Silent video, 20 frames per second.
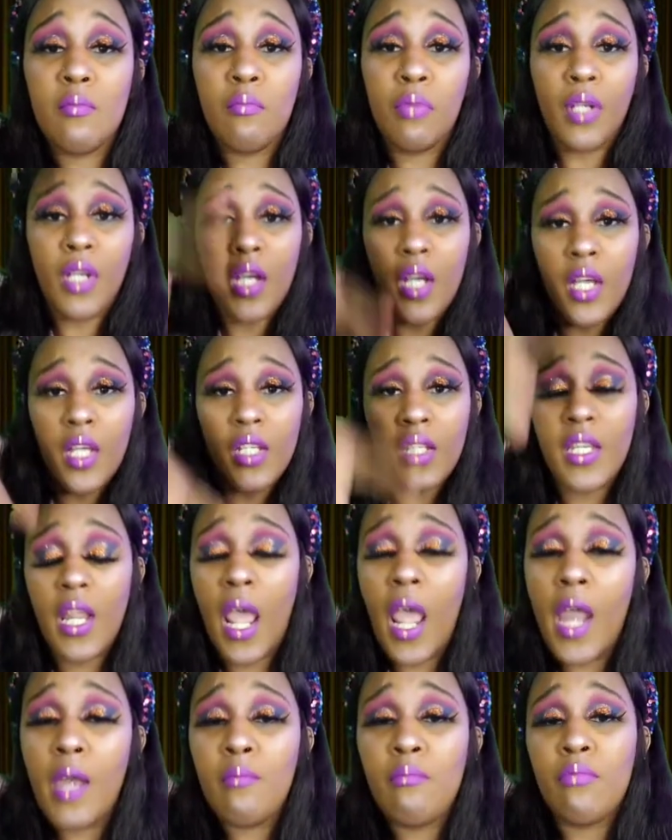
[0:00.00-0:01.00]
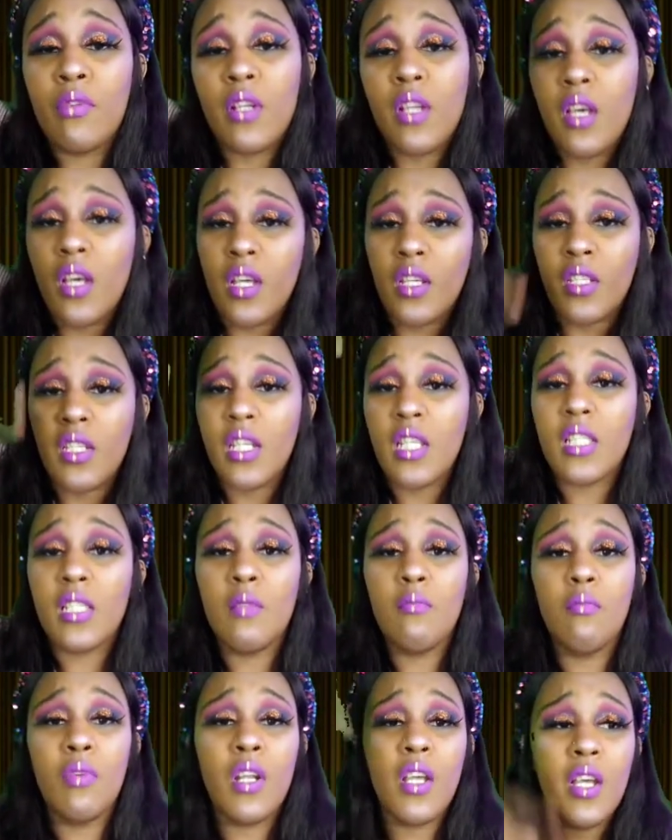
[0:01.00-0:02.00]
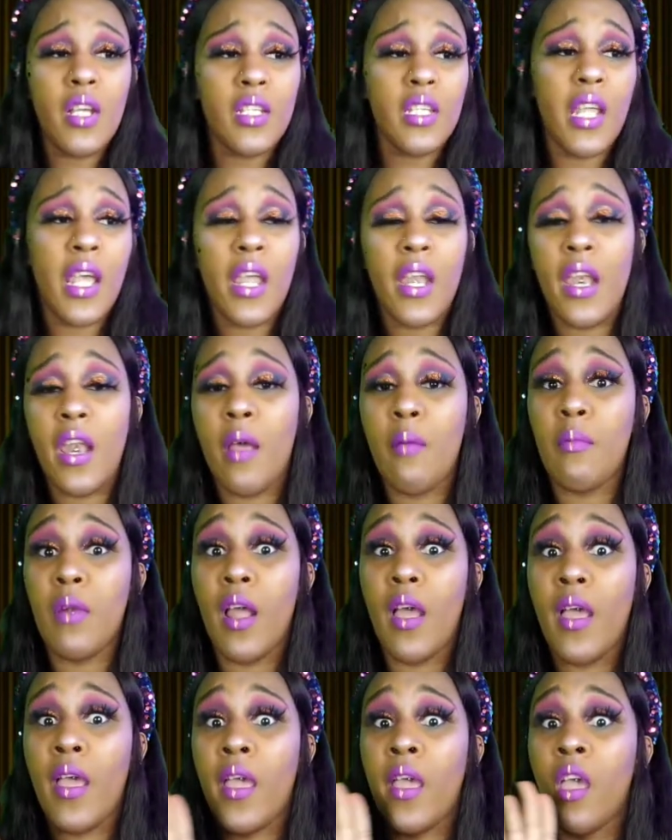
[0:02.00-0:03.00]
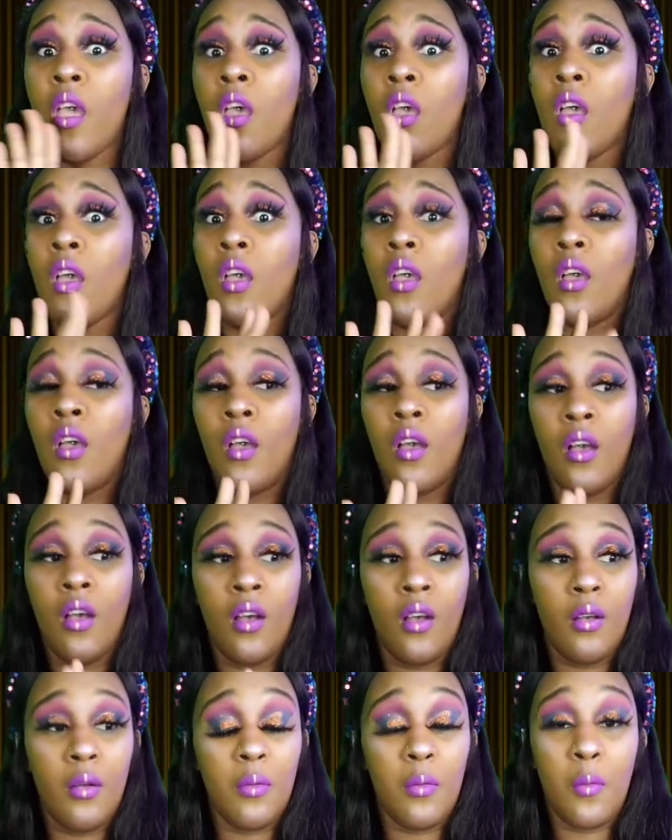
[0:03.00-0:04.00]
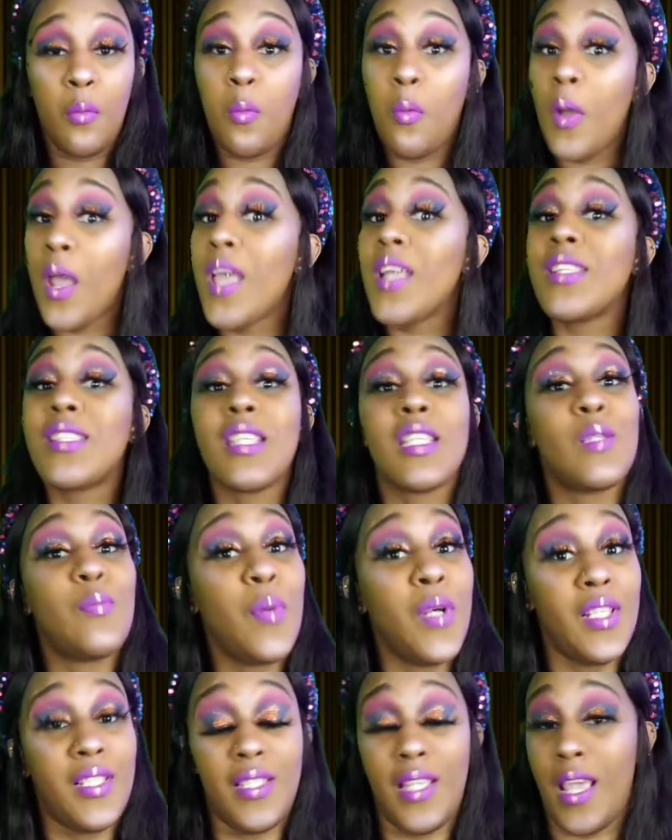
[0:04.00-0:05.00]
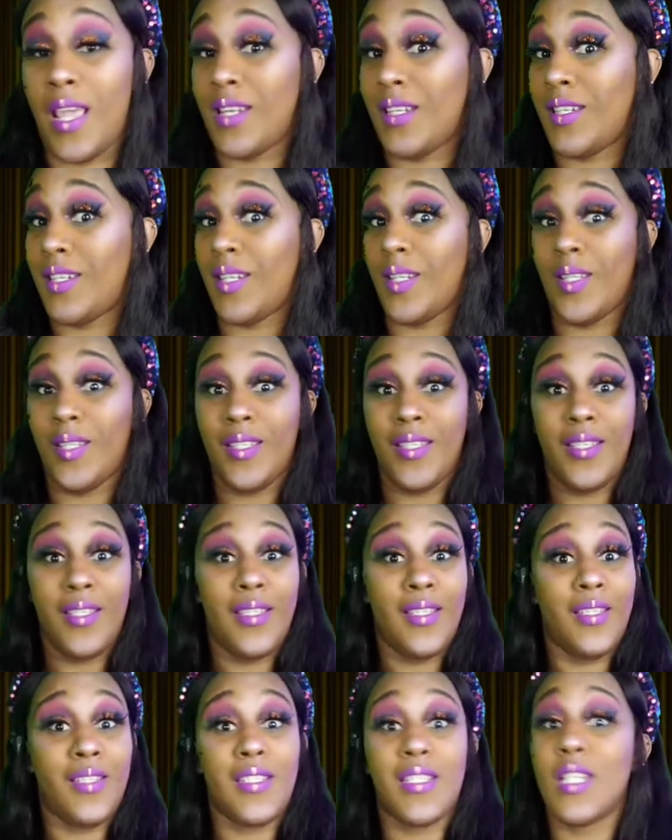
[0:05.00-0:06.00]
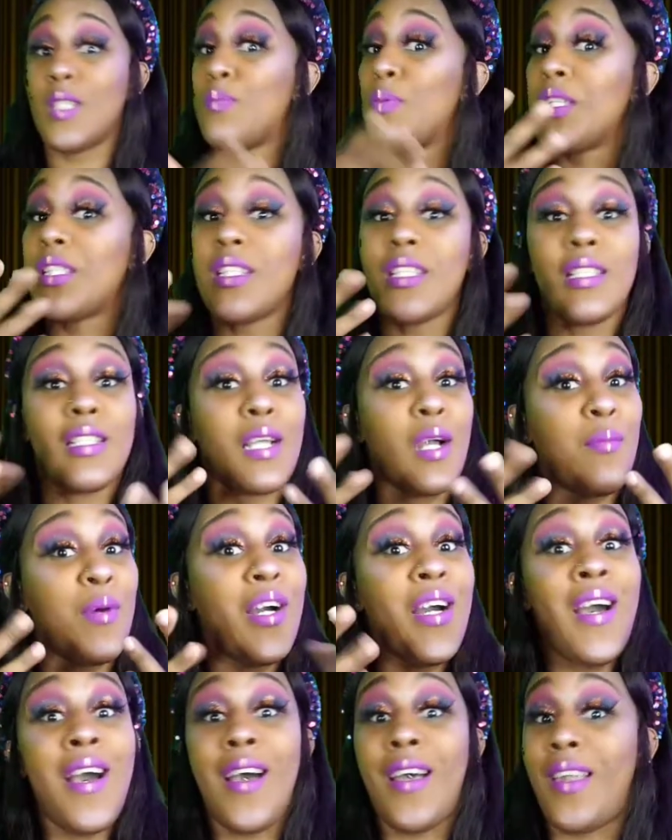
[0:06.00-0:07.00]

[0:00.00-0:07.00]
and blood that and blood this and blood that. And I'm like, where's this bus at? this bus needs to come on.